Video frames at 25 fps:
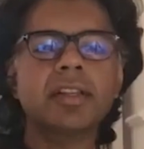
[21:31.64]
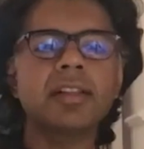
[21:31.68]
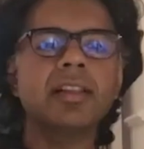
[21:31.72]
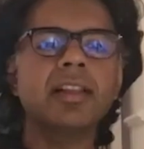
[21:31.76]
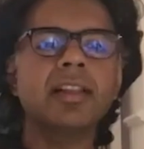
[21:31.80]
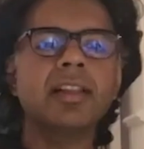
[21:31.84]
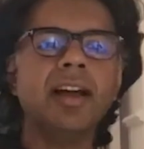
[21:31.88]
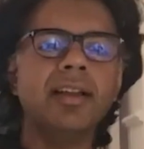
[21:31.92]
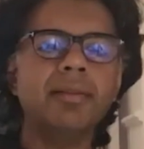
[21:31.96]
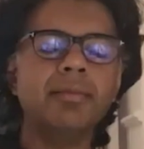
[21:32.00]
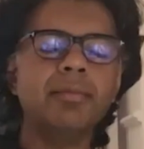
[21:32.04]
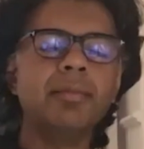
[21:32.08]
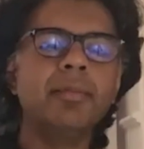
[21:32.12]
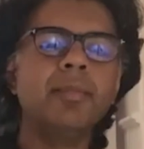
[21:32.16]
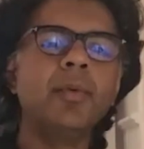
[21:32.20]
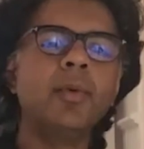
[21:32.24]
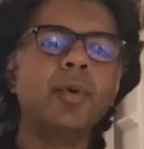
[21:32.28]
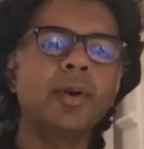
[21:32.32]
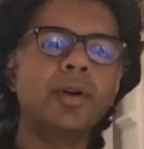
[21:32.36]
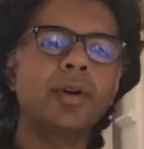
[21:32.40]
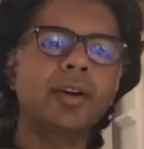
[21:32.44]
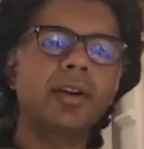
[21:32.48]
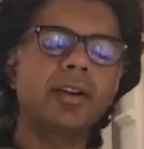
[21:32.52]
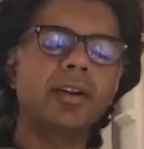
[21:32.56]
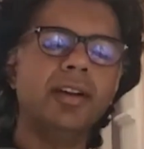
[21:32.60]
a lot
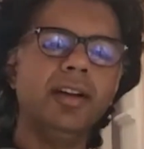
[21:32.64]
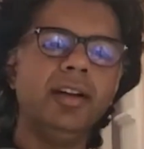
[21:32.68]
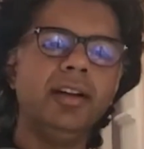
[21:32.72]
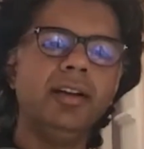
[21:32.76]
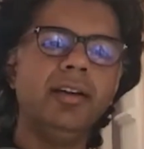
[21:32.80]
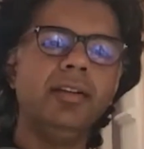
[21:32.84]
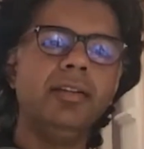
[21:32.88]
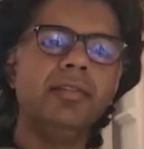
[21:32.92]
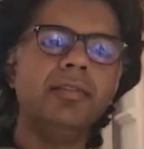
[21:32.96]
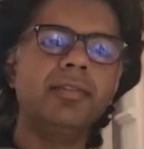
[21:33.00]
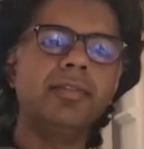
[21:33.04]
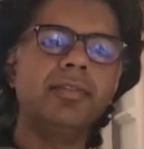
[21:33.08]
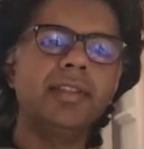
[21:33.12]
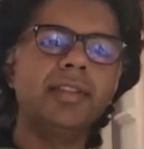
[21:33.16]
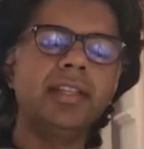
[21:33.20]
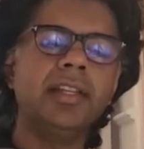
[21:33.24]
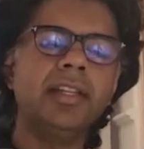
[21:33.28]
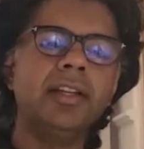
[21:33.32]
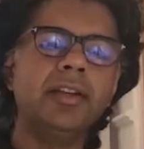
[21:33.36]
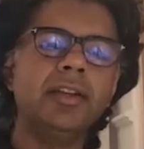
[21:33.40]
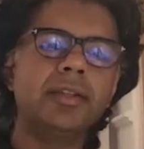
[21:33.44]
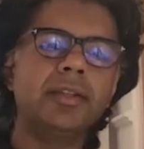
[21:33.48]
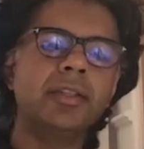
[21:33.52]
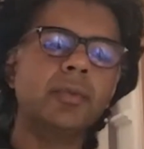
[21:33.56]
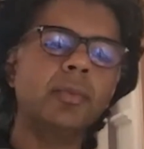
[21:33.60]
more of,
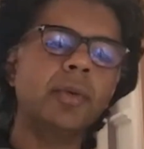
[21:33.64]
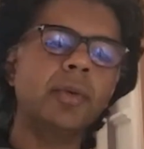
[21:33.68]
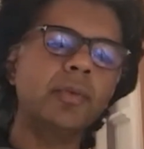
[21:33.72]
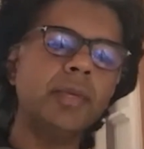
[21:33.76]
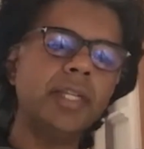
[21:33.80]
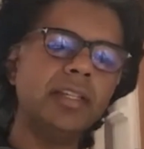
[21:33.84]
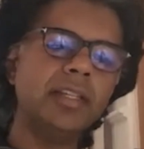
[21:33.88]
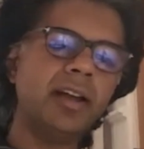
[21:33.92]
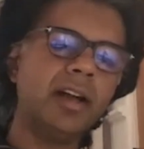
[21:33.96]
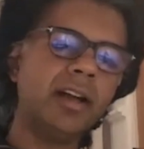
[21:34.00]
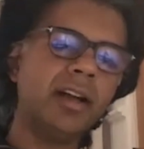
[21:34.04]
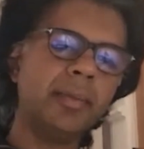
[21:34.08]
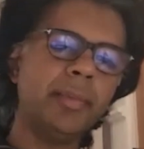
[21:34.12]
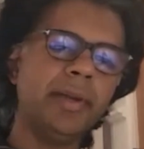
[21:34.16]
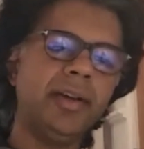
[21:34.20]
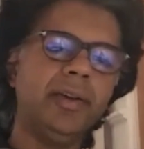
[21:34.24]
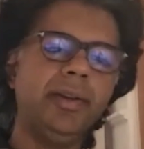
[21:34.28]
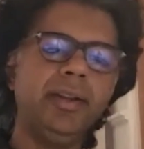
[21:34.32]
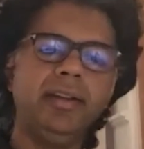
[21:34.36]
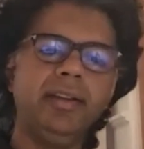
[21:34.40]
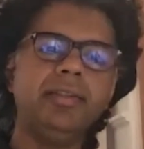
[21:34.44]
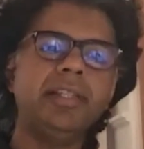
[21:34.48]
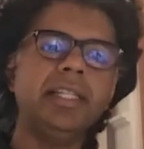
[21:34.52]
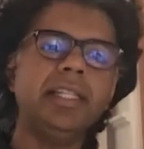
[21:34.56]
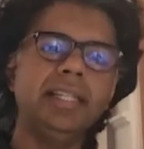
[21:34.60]
so when we talk about
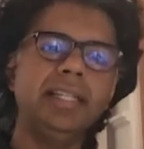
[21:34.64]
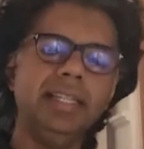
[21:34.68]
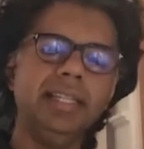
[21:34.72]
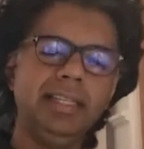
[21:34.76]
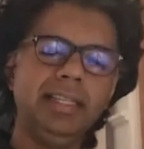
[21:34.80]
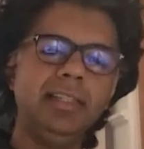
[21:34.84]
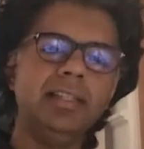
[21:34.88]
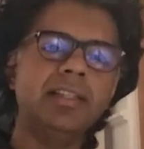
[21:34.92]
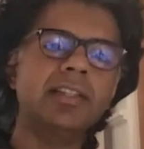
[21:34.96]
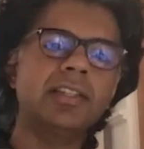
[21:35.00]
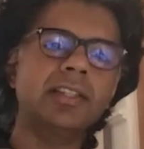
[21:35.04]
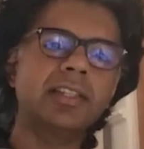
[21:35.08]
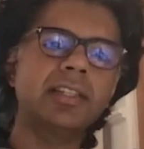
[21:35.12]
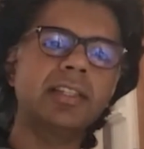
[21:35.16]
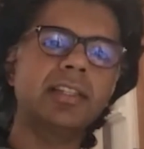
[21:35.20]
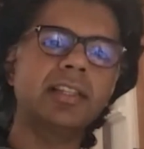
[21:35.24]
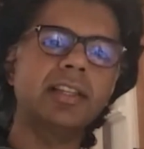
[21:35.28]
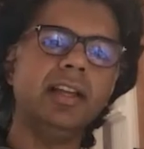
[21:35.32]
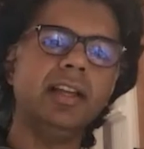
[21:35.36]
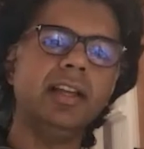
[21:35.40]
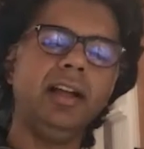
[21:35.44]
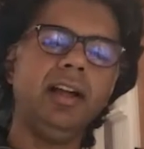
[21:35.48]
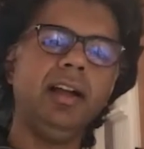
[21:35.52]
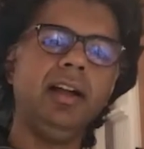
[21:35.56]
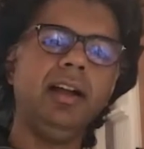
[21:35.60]
FTEs,
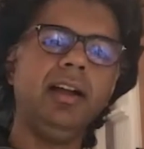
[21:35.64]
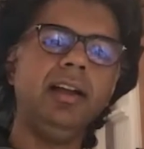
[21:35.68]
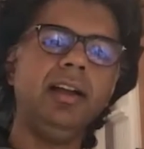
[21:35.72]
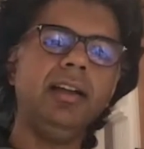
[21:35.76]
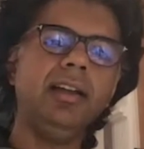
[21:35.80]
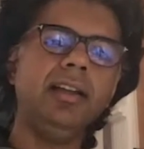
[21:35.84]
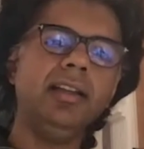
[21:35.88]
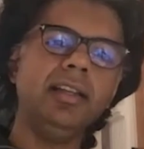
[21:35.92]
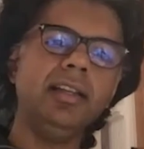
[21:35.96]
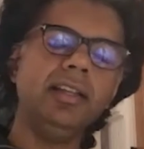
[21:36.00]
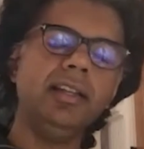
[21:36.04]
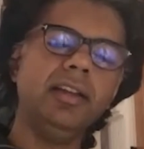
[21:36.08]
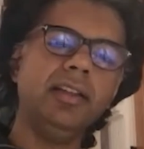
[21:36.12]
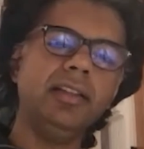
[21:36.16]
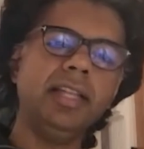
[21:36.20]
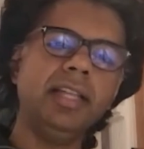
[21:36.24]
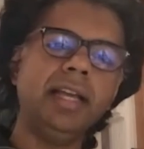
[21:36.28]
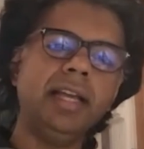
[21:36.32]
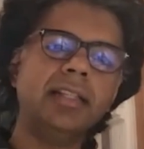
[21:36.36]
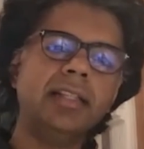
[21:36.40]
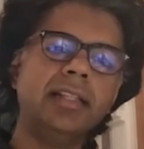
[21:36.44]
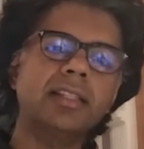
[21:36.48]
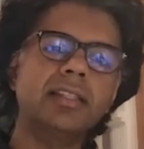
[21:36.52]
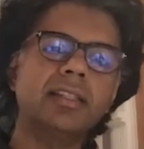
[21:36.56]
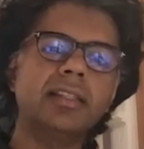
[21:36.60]

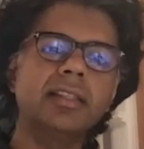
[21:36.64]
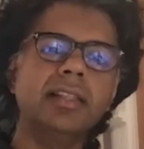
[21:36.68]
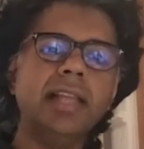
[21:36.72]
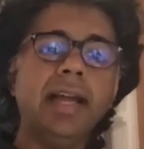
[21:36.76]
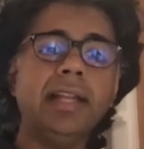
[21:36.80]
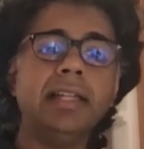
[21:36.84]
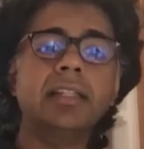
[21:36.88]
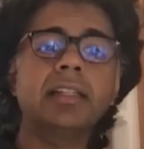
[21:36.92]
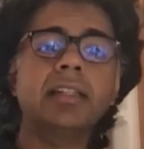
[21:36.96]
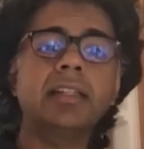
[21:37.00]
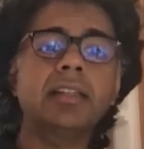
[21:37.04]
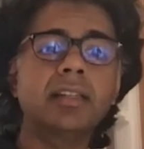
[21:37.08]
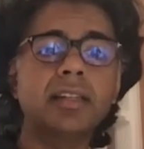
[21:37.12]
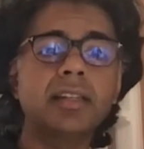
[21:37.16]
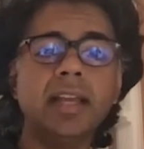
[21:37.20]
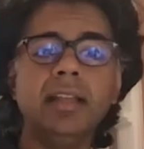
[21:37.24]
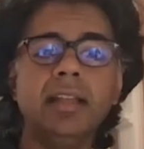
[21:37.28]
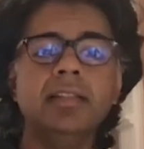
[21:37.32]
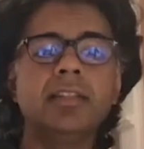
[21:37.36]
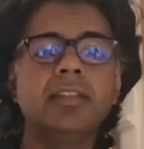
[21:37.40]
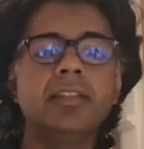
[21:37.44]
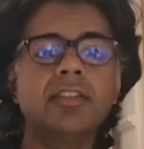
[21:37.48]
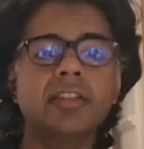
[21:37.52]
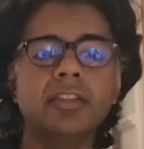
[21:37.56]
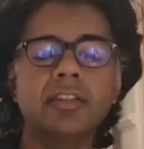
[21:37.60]
that
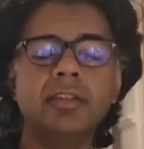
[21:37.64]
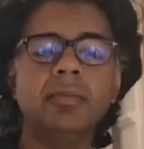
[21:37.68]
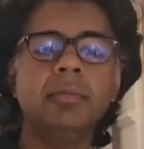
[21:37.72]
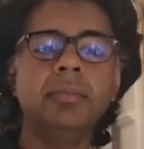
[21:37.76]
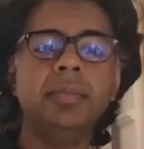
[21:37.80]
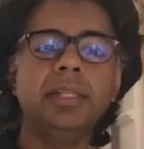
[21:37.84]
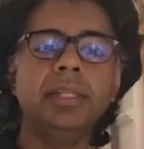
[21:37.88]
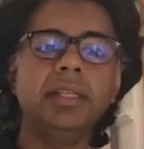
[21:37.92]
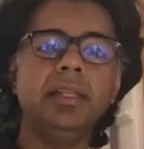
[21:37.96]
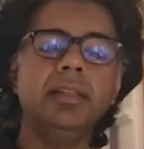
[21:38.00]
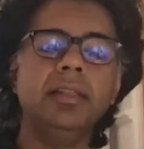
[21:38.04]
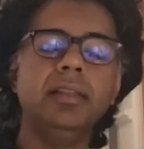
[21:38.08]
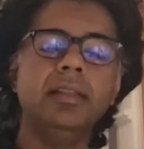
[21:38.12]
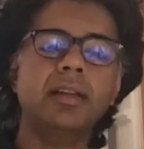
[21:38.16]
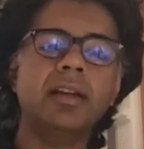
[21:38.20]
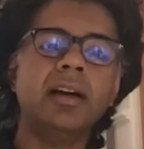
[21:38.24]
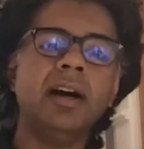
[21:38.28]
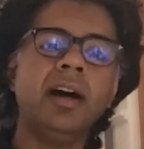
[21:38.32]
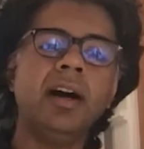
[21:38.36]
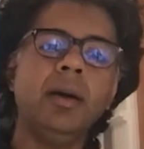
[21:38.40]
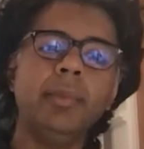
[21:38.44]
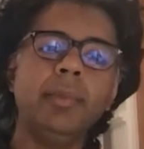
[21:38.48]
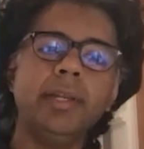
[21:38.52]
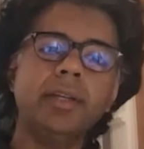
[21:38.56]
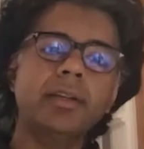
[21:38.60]
tends to be the
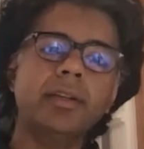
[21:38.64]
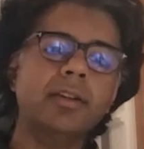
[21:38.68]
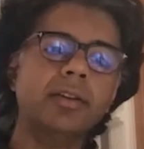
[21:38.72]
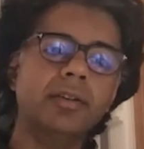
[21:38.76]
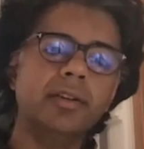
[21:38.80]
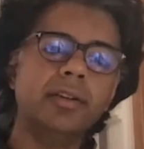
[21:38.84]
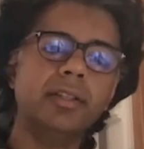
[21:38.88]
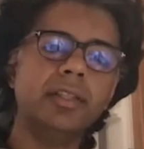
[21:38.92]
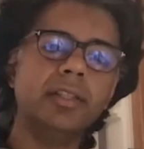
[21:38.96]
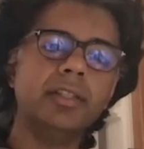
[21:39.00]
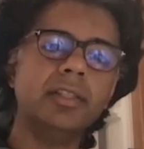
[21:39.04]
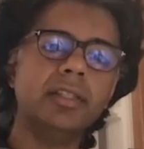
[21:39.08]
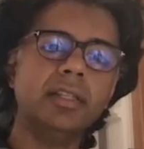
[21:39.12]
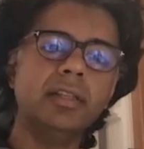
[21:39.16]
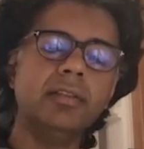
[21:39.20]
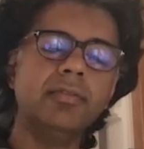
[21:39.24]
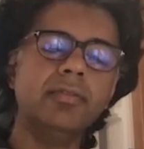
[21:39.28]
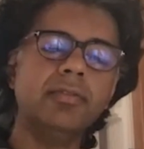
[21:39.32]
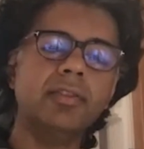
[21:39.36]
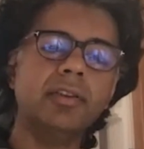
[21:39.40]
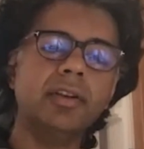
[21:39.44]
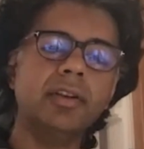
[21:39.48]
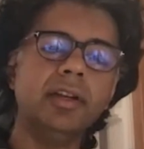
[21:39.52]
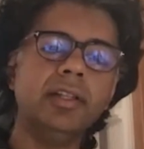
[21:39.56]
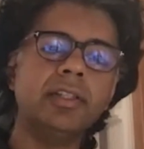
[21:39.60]
common currency
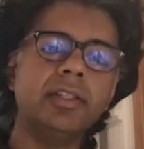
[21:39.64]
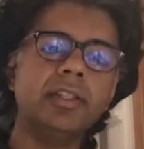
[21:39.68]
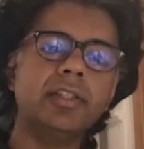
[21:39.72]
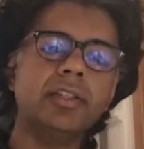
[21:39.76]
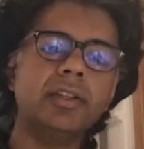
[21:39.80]
for us.